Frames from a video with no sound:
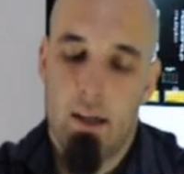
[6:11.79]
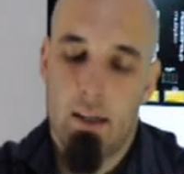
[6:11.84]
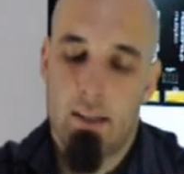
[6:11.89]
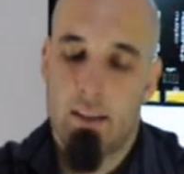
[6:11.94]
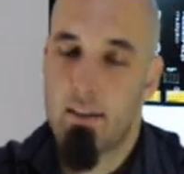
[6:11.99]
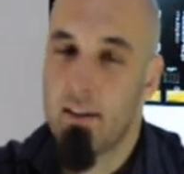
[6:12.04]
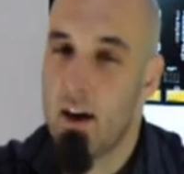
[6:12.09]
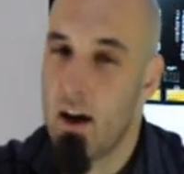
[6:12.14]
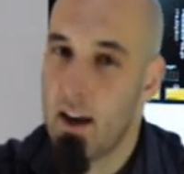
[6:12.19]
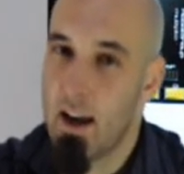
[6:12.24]

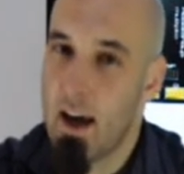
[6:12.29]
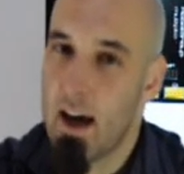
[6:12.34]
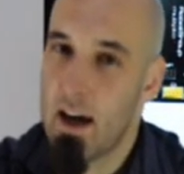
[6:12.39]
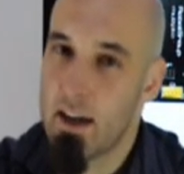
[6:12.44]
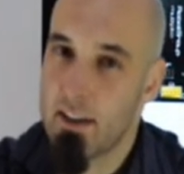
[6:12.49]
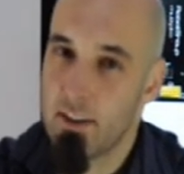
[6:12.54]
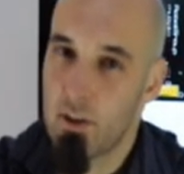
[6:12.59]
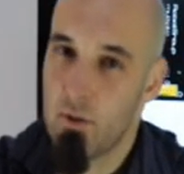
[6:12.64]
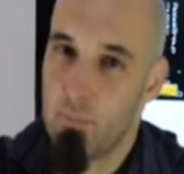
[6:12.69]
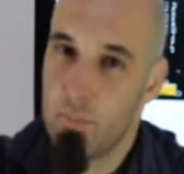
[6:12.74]
It's not
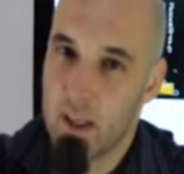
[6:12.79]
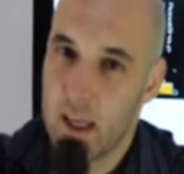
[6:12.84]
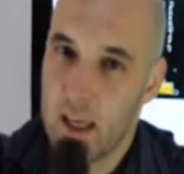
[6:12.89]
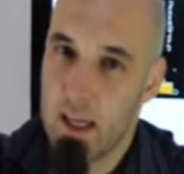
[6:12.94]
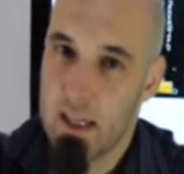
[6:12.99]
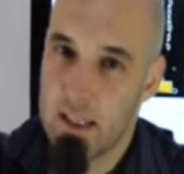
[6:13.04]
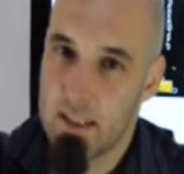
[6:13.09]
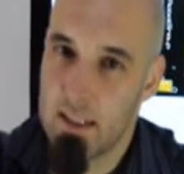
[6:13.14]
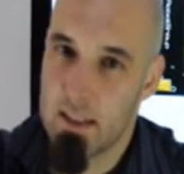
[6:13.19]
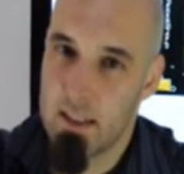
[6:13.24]
as
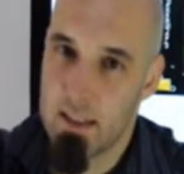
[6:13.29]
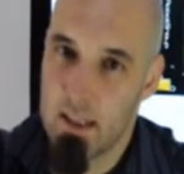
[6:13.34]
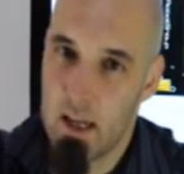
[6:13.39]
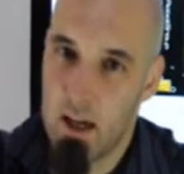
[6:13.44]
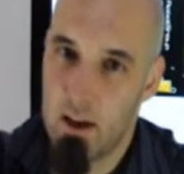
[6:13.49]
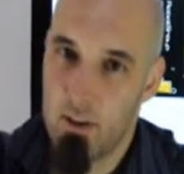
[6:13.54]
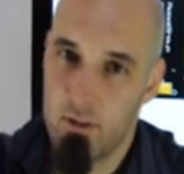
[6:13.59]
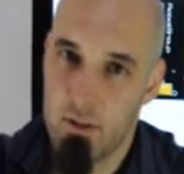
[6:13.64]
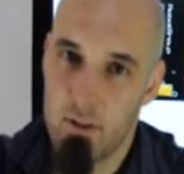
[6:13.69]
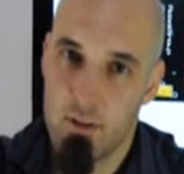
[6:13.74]
complicated as it
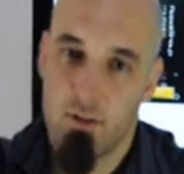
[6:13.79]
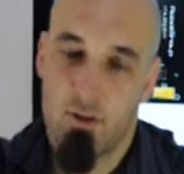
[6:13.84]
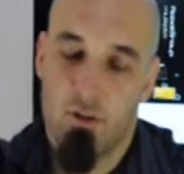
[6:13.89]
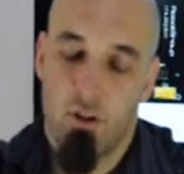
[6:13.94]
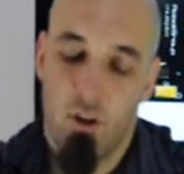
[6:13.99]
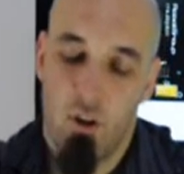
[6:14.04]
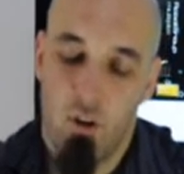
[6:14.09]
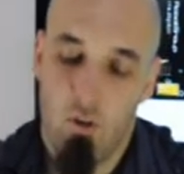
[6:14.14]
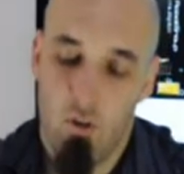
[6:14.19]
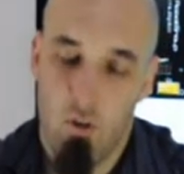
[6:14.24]
sounds,
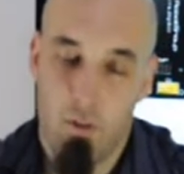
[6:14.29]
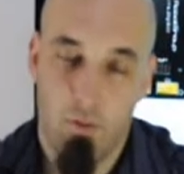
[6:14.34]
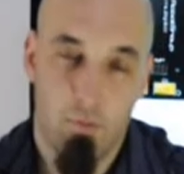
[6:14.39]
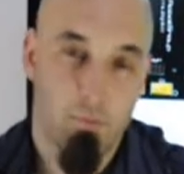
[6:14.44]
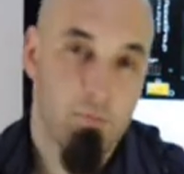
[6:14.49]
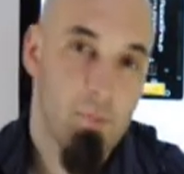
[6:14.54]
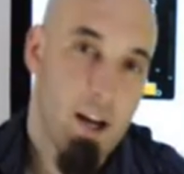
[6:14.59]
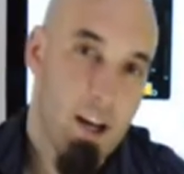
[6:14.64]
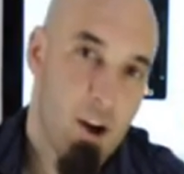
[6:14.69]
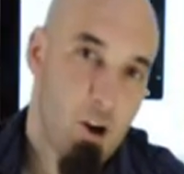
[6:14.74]
so
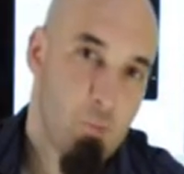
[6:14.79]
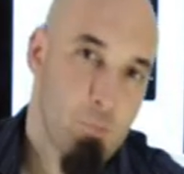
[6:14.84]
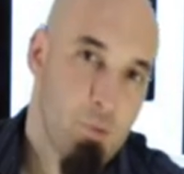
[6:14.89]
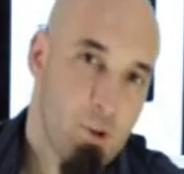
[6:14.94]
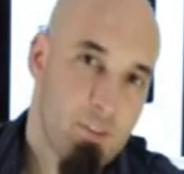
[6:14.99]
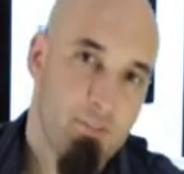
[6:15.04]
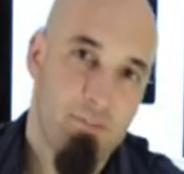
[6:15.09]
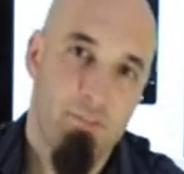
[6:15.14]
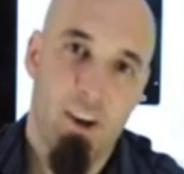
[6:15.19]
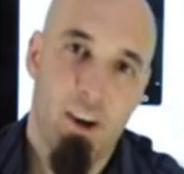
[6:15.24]
I hope
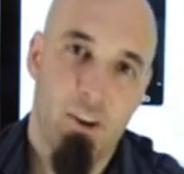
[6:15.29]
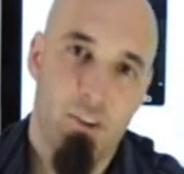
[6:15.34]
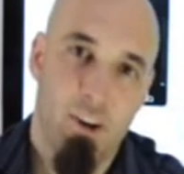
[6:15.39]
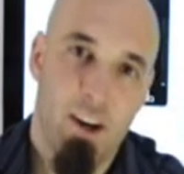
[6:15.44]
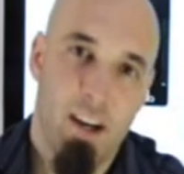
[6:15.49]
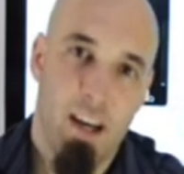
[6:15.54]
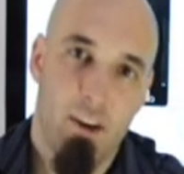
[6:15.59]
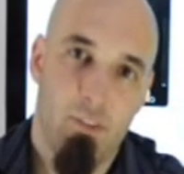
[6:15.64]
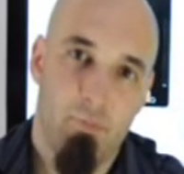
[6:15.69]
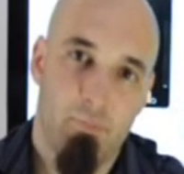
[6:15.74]
you can figure
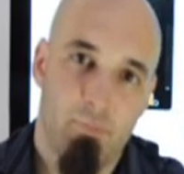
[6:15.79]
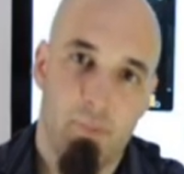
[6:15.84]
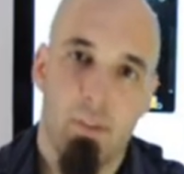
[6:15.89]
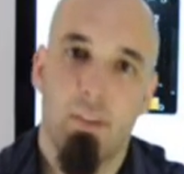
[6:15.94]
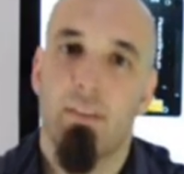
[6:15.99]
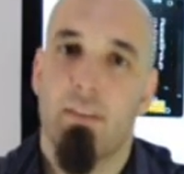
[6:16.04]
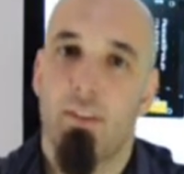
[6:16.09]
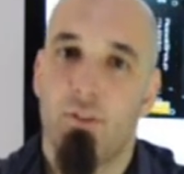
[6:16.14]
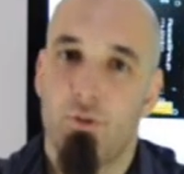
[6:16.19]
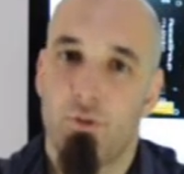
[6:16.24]
it out.
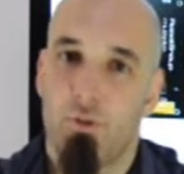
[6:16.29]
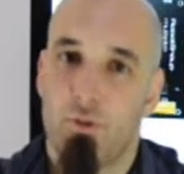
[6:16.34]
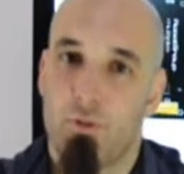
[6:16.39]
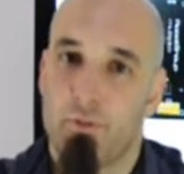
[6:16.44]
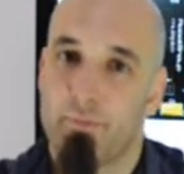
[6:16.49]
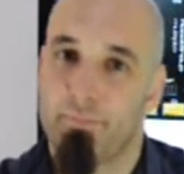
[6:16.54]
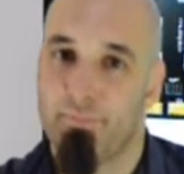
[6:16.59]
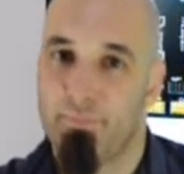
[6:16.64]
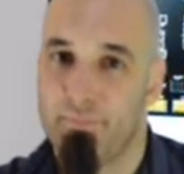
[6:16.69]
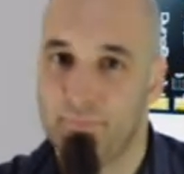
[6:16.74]
See you
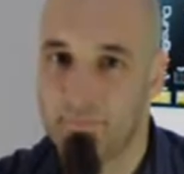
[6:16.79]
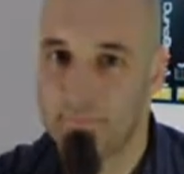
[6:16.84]
soon.